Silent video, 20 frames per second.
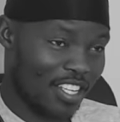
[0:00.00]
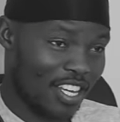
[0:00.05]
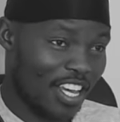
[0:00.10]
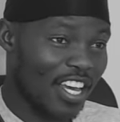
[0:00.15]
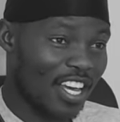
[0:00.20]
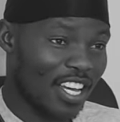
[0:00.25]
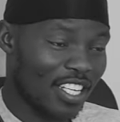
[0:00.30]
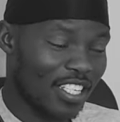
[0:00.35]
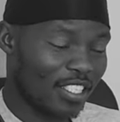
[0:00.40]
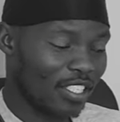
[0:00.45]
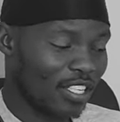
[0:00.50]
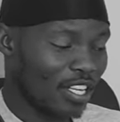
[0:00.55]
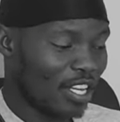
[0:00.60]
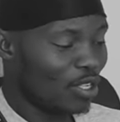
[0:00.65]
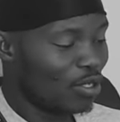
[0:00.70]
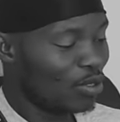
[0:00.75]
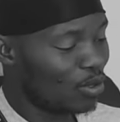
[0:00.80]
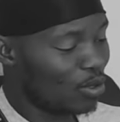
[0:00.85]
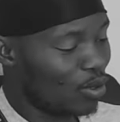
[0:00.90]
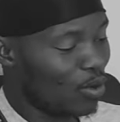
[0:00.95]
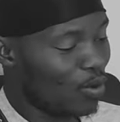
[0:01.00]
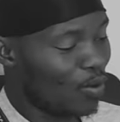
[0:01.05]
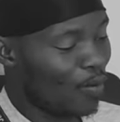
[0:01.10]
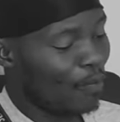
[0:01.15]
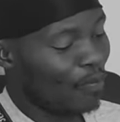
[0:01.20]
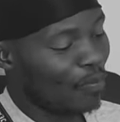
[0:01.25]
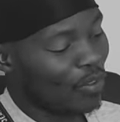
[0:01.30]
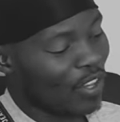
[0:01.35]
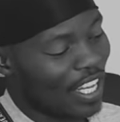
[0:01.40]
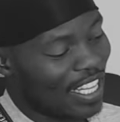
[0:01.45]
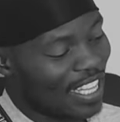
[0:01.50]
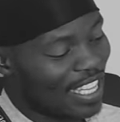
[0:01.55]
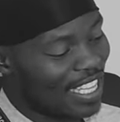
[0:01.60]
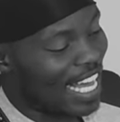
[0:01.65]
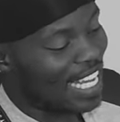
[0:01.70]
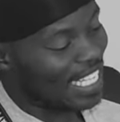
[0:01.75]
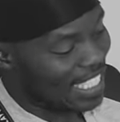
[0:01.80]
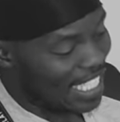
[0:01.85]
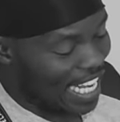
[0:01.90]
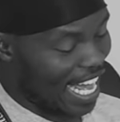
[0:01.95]
Yes. So
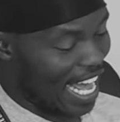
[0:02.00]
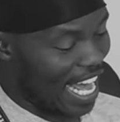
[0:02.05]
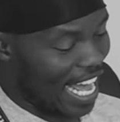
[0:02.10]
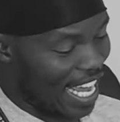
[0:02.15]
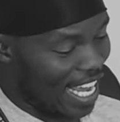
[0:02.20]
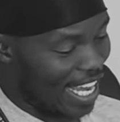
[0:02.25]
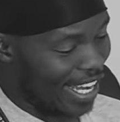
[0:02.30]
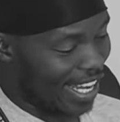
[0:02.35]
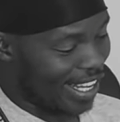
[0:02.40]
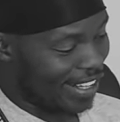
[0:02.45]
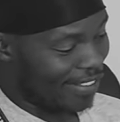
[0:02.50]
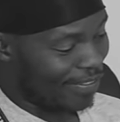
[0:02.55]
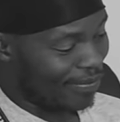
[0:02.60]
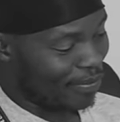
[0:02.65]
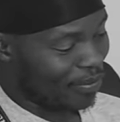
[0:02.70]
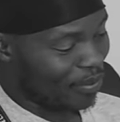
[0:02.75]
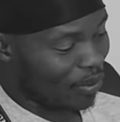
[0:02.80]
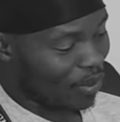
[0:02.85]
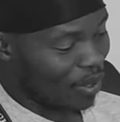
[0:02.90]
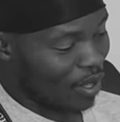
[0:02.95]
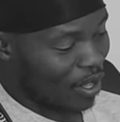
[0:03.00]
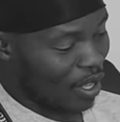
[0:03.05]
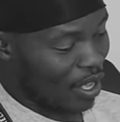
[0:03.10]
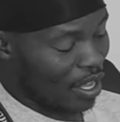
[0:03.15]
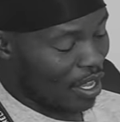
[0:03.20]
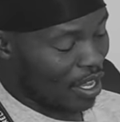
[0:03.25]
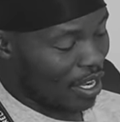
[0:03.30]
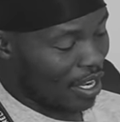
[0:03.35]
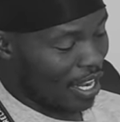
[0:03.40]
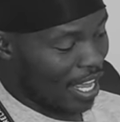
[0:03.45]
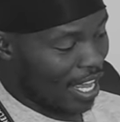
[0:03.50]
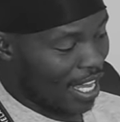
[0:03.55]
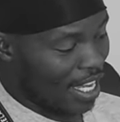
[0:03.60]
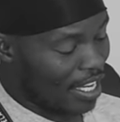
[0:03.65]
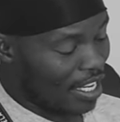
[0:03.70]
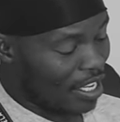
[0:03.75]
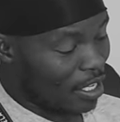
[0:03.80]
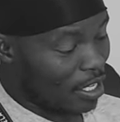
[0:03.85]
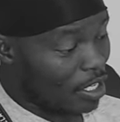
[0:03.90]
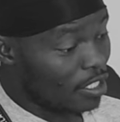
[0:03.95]
that guy,
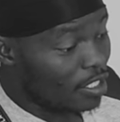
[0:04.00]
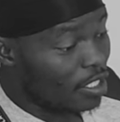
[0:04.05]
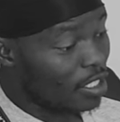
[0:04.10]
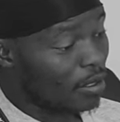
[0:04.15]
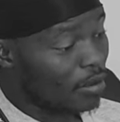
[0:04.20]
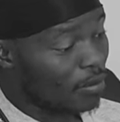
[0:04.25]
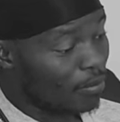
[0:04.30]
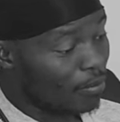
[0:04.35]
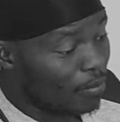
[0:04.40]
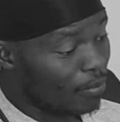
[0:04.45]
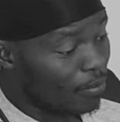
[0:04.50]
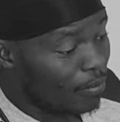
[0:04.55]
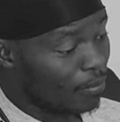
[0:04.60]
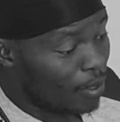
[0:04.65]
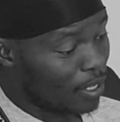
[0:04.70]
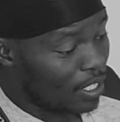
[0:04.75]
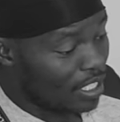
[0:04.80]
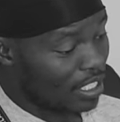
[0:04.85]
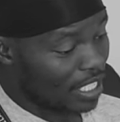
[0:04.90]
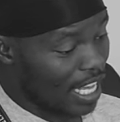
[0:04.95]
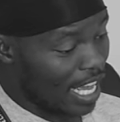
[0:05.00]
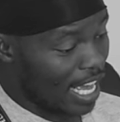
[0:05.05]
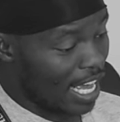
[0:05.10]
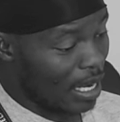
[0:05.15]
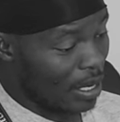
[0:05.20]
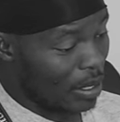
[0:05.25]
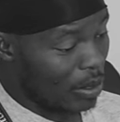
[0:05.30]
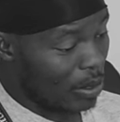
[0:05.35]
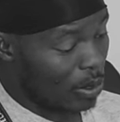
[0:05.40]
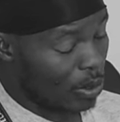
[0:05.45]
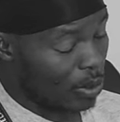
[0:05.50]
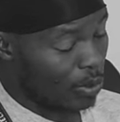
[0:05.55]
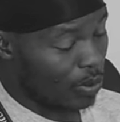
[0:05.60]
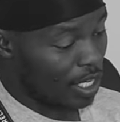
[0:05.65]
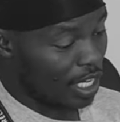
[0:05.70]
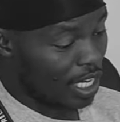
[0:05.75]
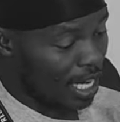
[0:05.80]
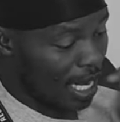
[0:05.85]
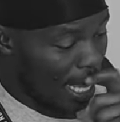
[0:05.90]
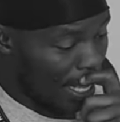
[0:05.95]
like, he's the first guy who
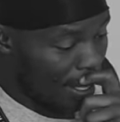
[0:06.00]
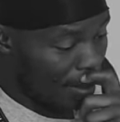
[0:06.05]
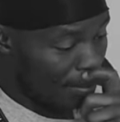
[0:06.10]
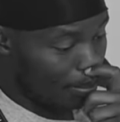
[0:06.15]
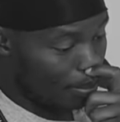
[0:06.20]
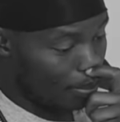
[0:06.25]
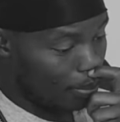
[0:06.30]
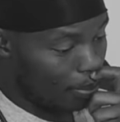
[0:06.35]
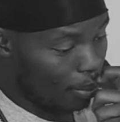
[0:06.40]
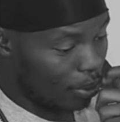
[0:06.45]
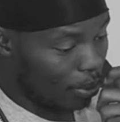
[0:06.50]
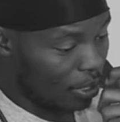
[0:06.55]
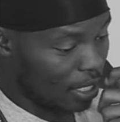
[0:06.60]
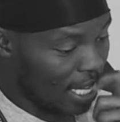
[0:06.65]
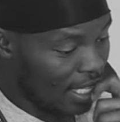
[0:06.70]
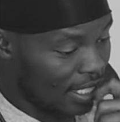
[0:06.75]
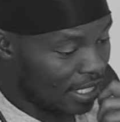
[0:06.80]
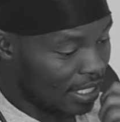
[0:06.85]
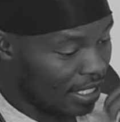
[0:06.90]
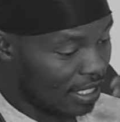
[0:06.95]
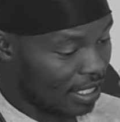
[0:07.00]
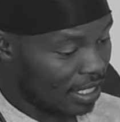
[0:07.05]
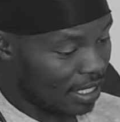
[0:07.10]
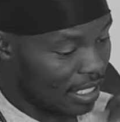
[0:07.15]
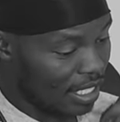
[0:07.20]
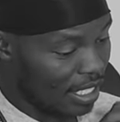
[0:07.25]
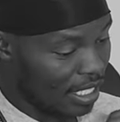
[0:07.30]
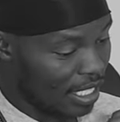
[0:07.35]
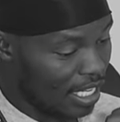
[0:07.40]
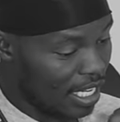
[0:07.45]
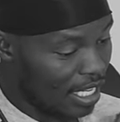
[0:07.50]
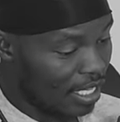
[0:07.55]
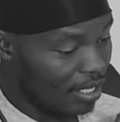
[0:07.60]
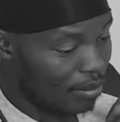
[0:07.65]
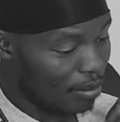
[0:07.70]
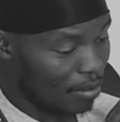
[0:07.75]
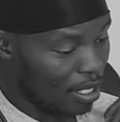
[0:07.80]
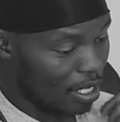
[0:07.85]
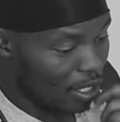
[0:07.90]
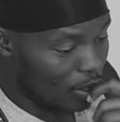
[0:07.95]
really like put that seed
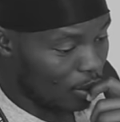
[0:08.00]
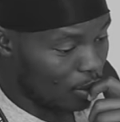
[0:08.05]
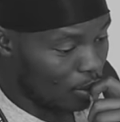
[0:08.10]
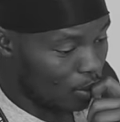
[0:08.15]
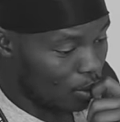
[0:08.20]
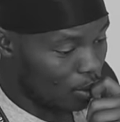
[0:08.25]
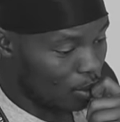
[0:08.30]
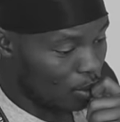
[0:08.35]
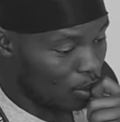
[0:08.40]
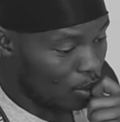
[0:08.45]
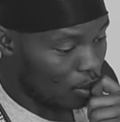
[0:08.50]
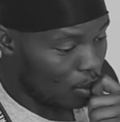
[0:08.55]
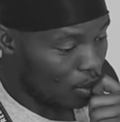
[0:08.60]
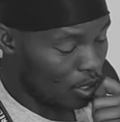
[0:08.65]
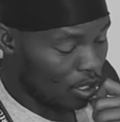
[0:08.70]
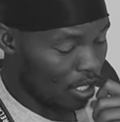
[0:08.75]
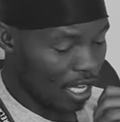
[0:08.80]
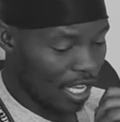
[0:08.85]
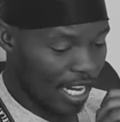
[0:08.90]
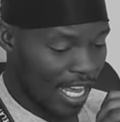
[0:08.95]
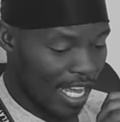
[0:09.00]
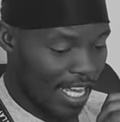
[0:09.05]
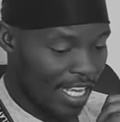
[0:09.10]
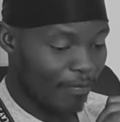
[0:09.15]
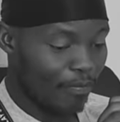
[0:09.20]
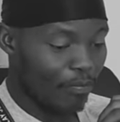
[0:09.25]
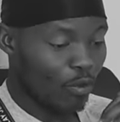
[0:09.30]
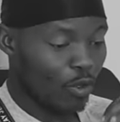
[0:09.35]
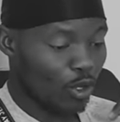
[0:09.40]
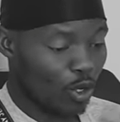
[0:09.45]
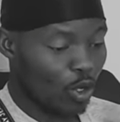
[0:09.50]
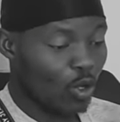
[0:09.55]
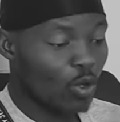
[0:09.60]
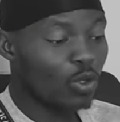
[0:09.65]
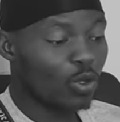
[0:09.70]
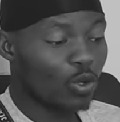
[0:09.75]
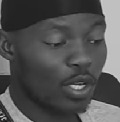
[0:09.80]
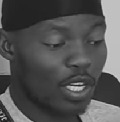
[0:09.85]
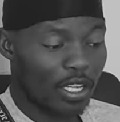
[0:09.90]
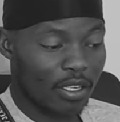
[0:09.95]
in me to, to, to say like, you know,
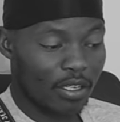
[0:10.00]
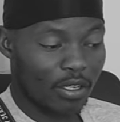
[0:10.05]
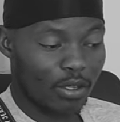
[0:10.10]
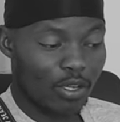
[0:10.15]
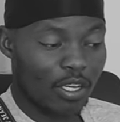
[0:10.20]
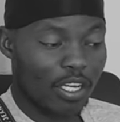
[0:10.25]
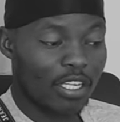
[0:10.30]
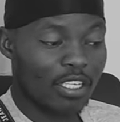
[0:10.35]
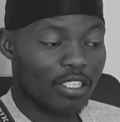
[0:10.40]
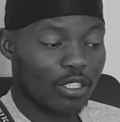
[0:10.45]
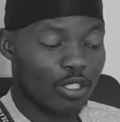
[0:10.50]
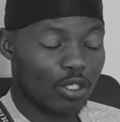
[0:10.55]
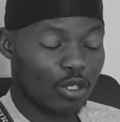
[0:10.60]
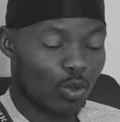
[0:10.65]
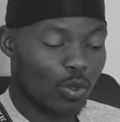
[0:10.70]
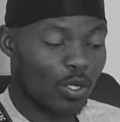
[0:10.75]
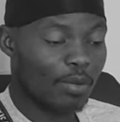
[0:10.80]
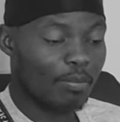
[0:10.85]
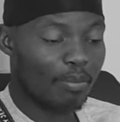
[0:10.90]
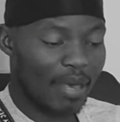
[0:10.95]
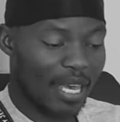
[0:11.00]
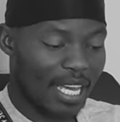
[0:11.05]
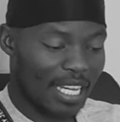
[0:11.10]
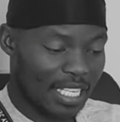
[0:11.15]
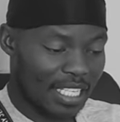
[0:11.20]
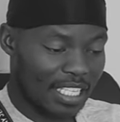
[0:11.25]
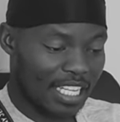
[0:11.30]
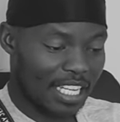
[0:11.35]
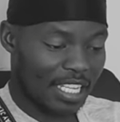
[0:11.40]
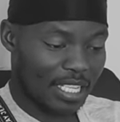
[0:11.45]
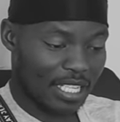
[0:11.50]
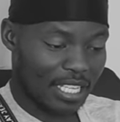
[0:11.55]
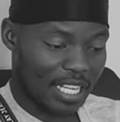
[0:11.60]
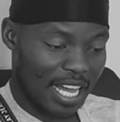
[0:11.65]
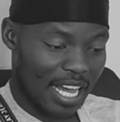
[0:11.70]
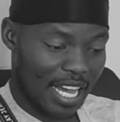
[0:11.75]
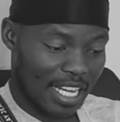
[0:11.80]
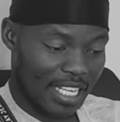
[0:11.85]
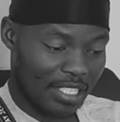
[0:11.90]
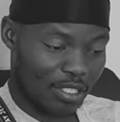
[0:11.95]
you can you can do it better than the
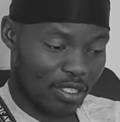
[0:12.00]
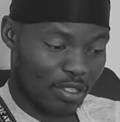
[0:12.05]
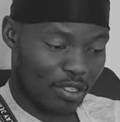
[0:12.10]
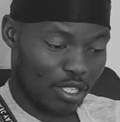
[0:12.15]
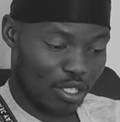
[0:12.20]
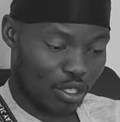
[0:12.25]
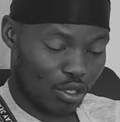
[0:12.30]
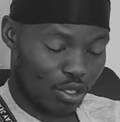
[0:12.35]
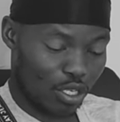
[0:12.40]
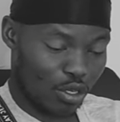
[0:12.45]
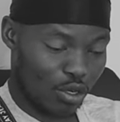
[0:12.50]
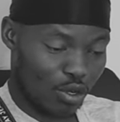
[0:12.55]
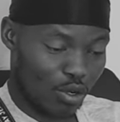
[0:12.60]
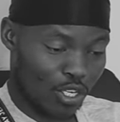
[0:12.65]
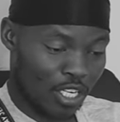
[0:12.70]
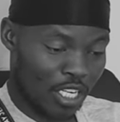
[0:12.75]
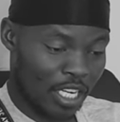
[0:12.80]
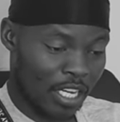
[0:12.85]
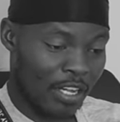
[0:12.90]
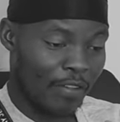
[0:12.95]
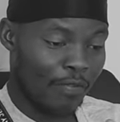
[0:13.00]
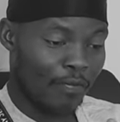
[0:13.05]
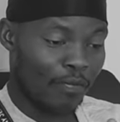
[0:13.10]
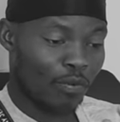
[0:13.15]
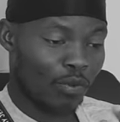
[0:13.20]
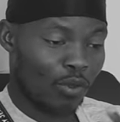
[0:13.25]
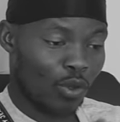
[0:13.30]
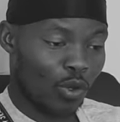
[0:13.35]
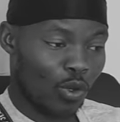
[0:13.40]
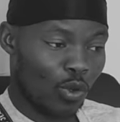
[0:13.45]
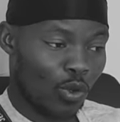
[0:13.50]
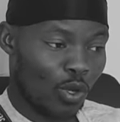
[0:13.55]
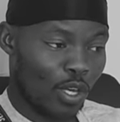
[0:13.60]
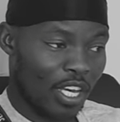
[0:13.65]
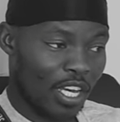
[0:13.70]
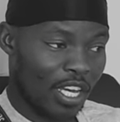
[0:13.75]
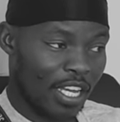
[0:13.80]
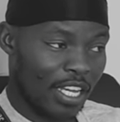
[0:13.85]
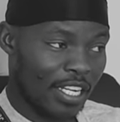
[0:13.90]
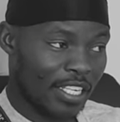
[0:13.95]
guys on the street corner. Yeah. You
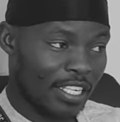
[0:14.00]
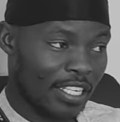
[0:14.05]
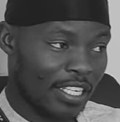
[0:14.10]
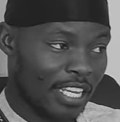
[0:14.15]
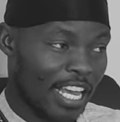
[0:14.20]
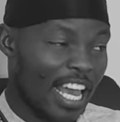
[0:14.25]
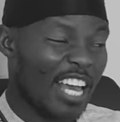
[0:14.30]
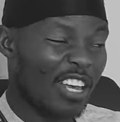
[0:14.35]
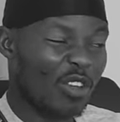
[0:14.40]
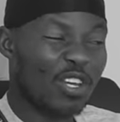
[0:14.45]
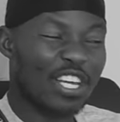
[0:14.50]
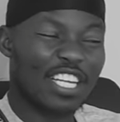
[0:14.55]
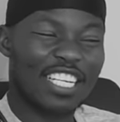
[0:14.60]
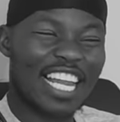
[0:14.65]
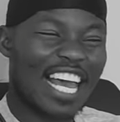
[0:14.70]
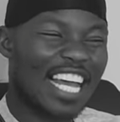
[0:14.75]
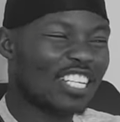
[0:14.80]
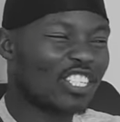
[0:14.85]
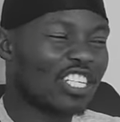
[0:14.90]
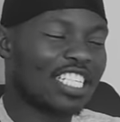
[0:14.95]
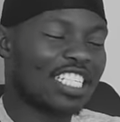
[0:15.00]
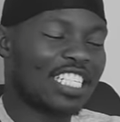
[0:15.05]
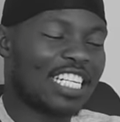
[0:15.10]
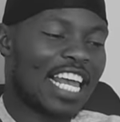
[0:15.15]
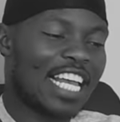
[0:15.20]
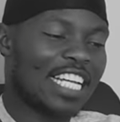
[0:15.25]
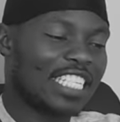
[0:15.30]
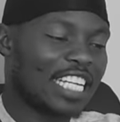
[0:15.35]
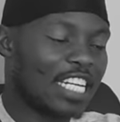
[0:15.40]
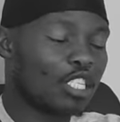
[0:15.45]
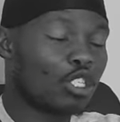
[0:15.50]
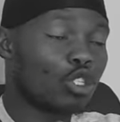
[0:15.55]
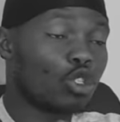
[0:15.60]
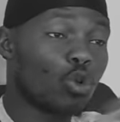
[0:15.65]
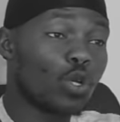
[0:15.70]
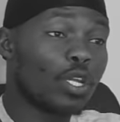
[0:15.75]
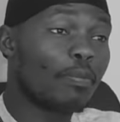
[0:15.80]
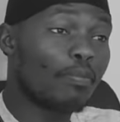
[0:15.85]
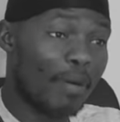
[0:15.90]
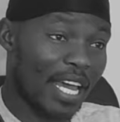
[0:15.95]
can, yeah, you can actually you can like just
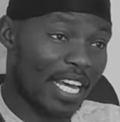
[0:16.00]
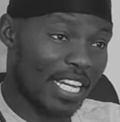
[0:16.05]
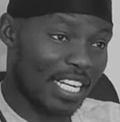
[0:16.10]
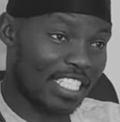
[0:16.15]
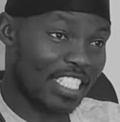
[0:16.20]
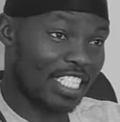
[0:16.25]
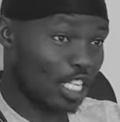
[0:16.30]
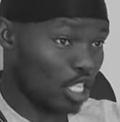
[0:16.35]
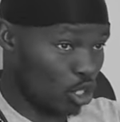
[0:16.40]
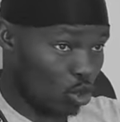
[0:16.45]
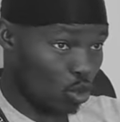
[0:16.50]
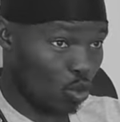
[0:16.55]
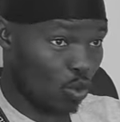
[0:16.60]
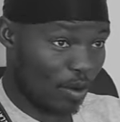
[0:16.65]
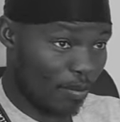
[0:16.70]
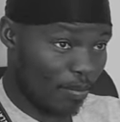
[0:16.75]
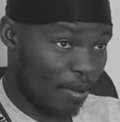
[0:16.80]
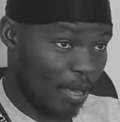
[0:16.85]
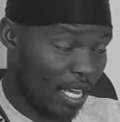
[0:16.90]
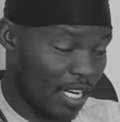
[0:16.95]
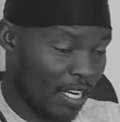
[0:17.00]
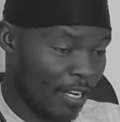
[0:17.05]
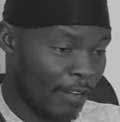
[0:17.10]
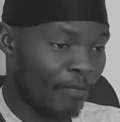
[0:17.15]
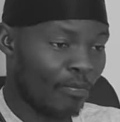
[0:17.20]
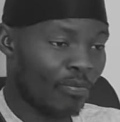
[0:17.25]
do it better, just do it better,